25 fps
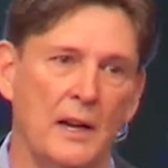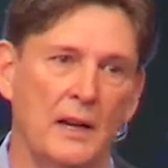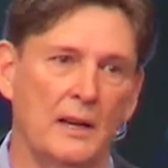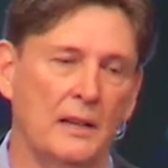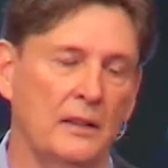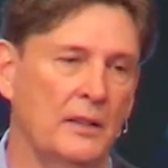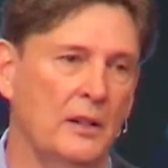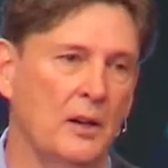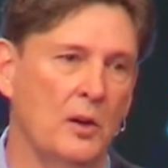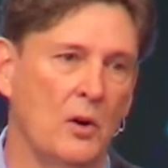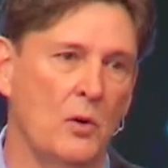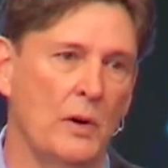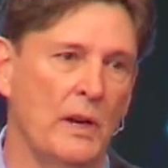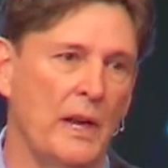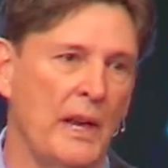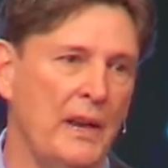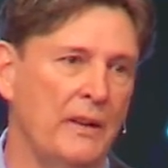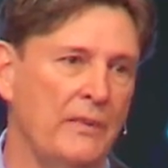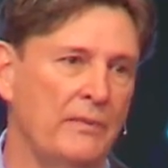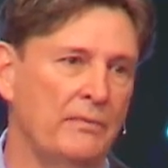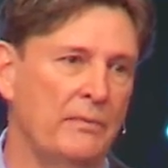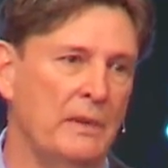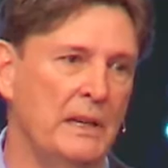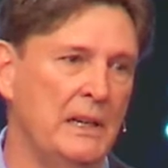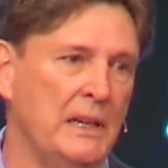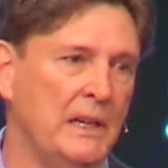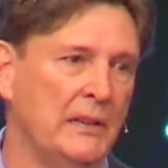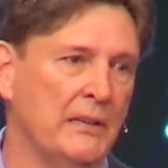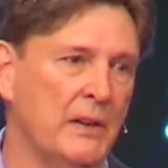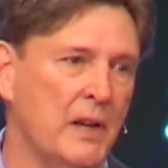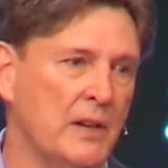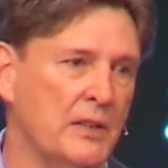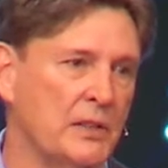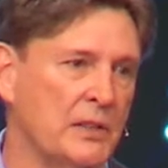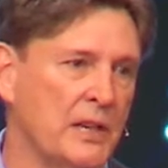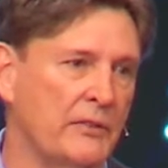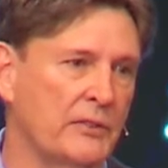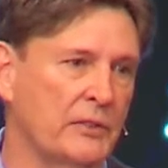you know, we have, many of
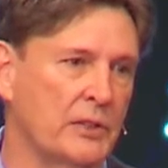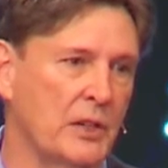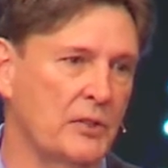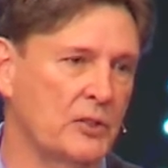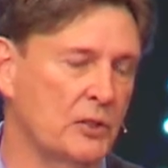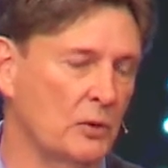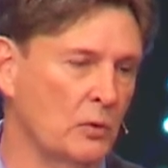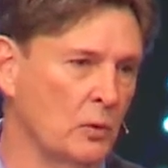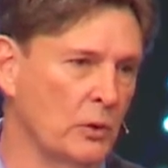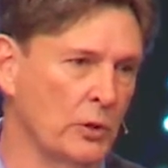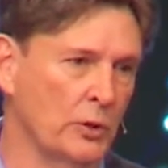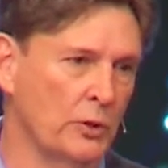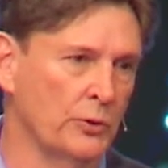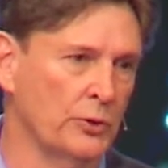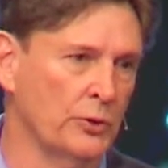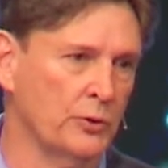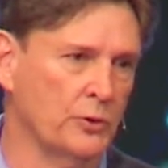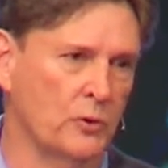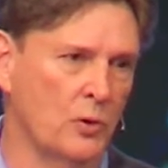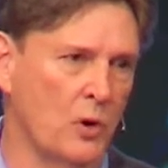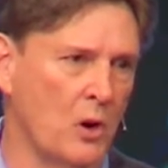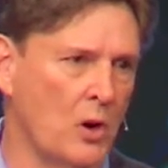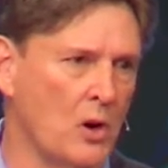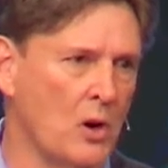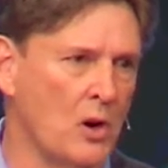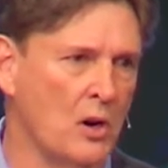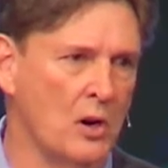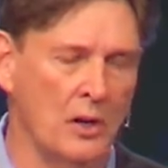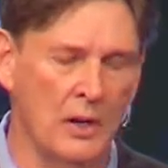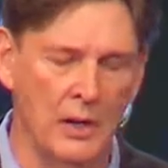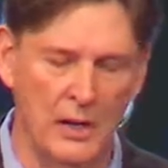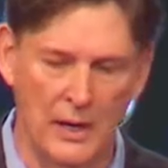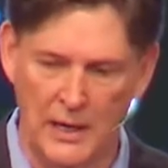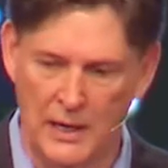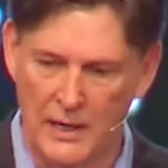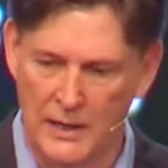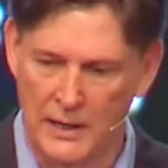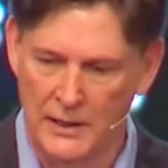us have such a real strong
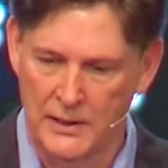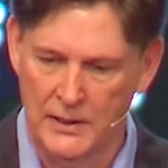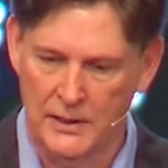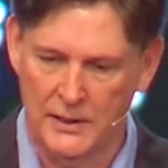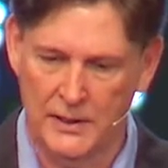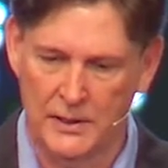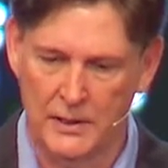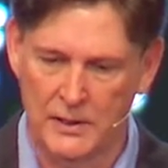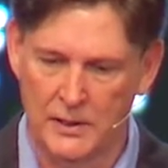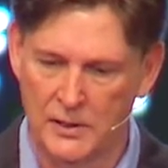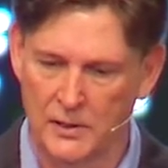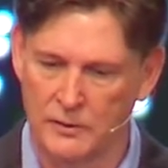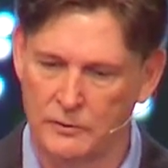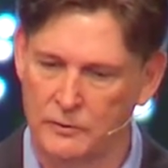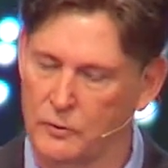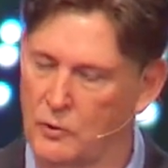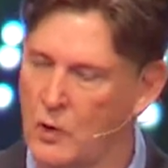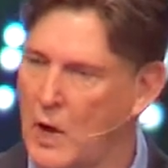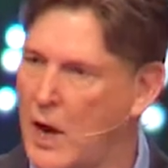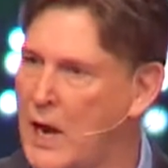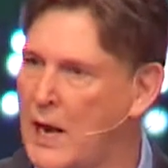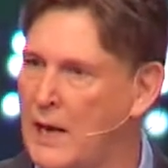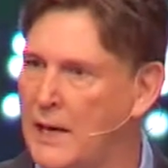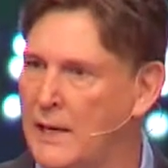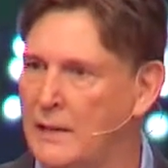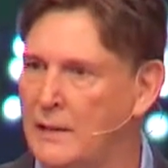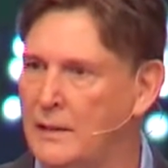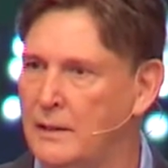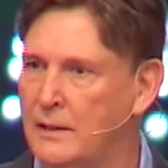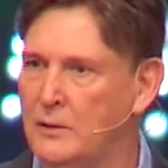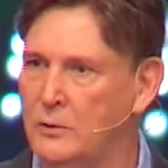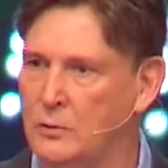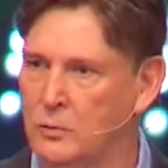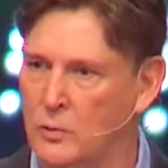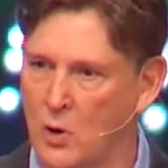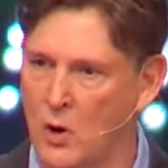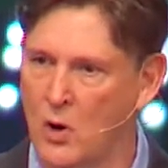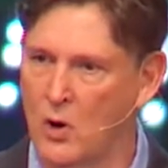sense of right
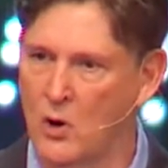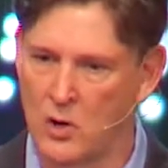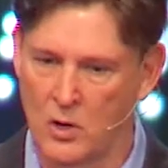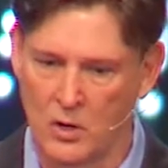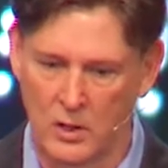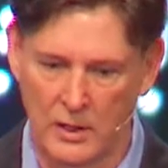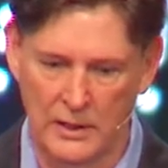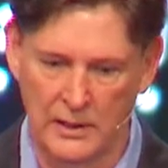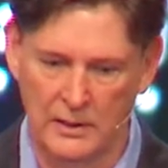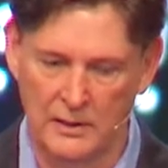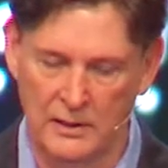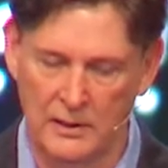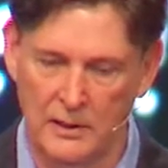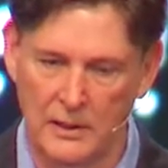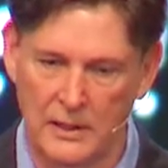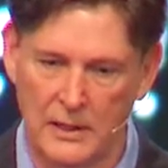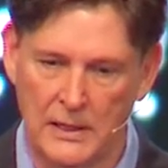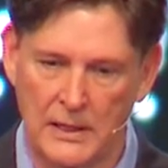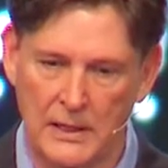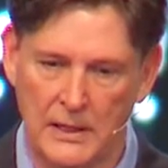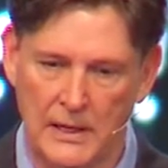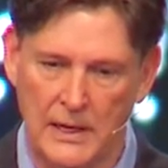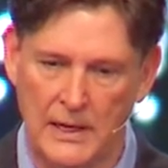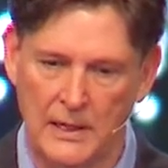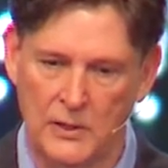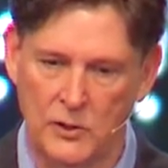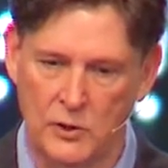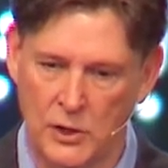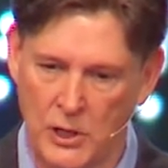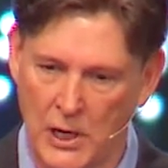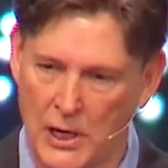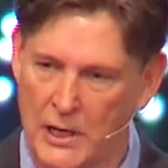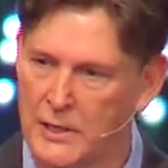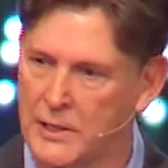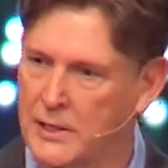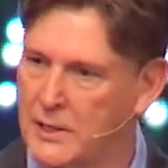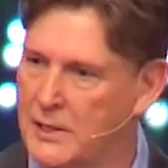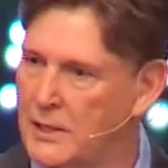and wrong and
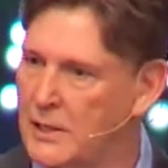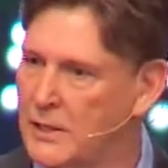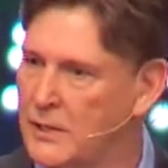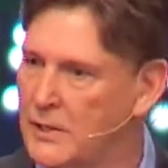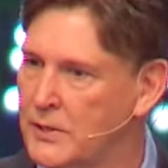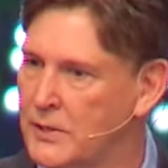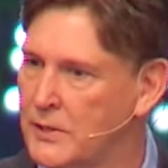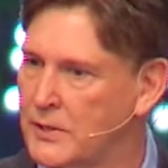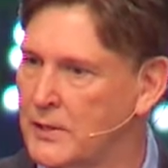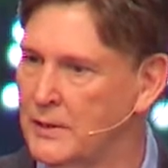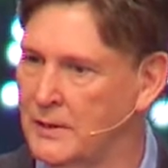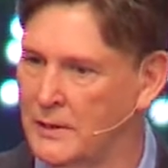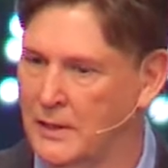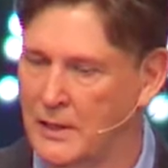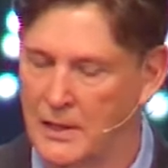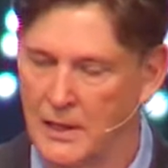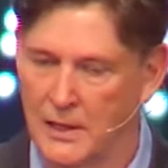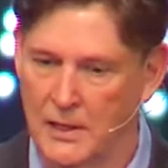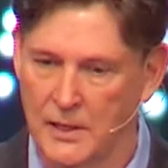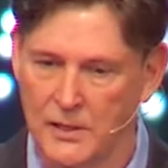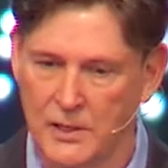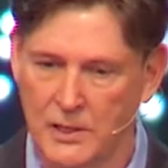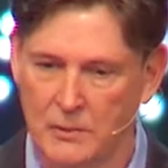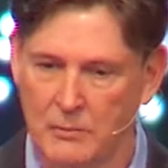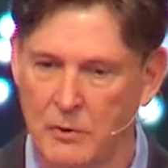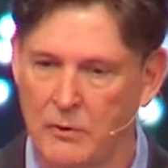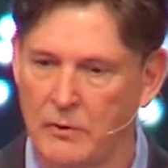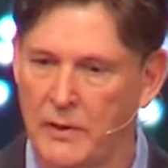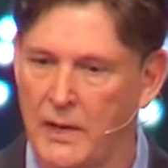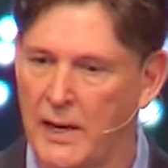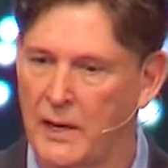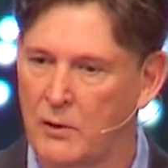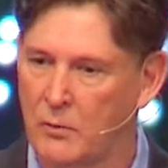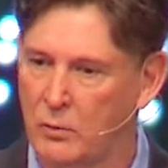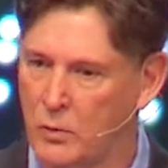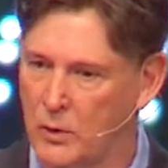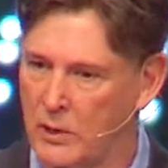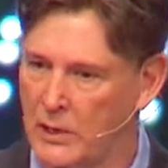injustice, and some of
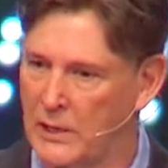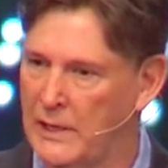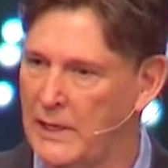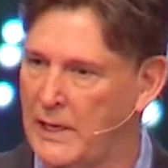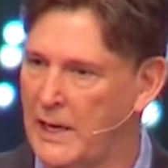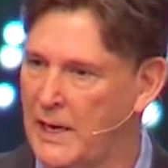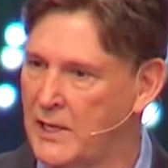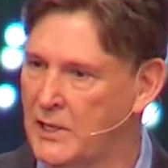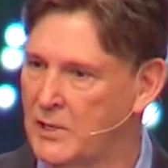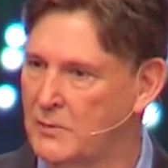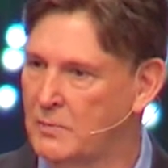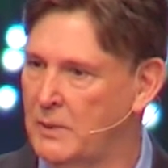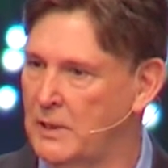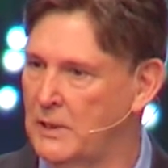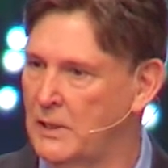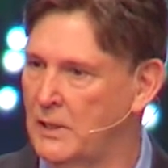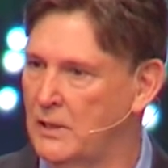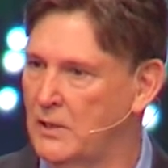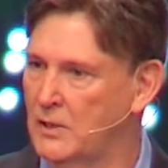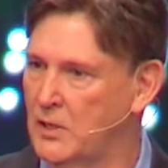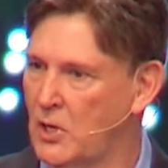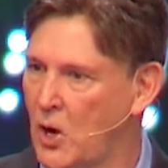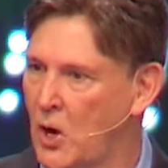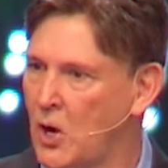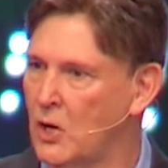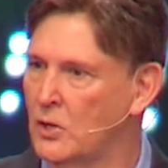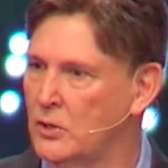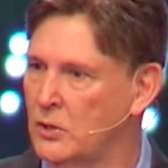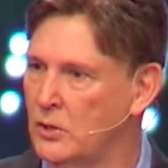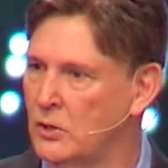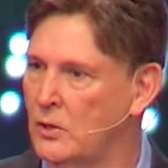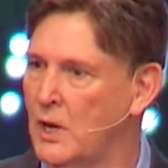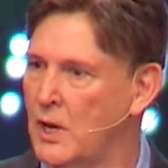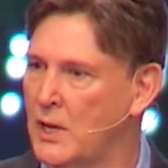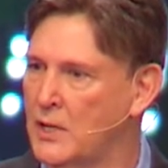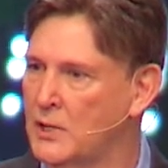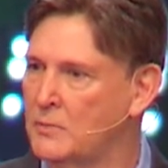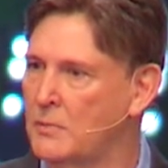that really has been taught
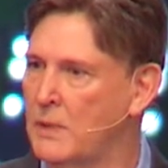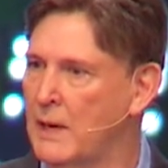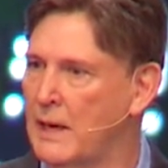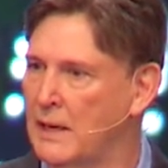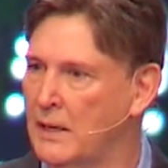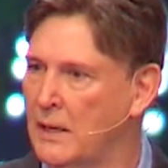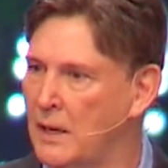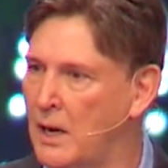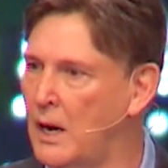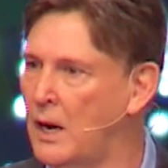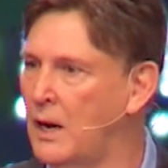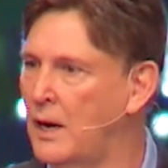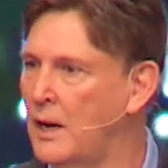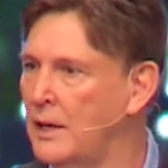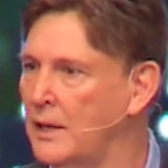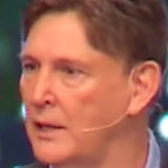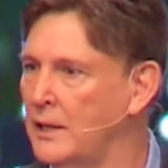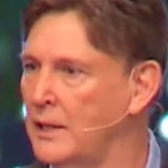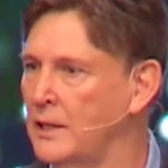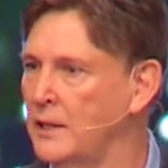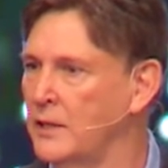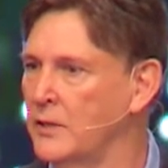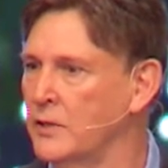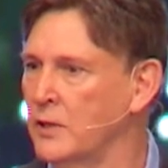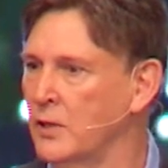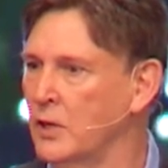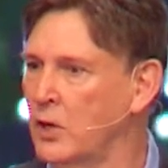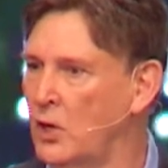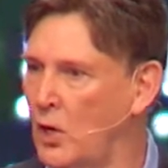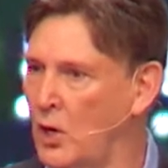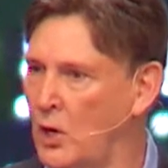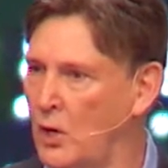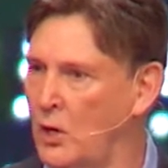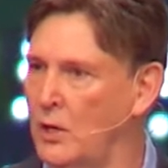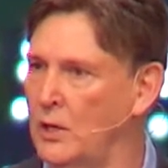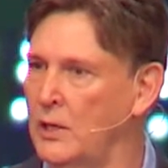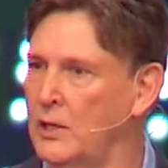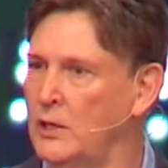to us by God and is
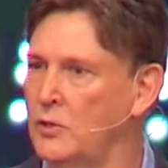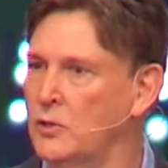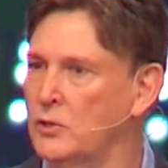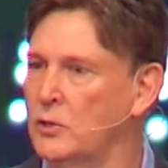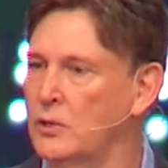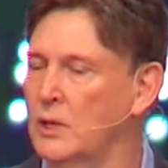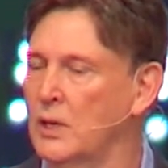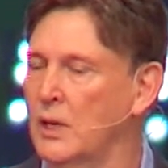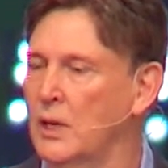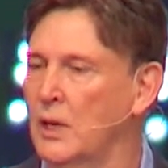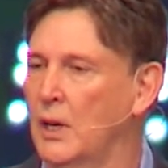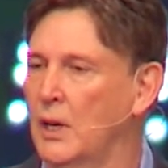encouraged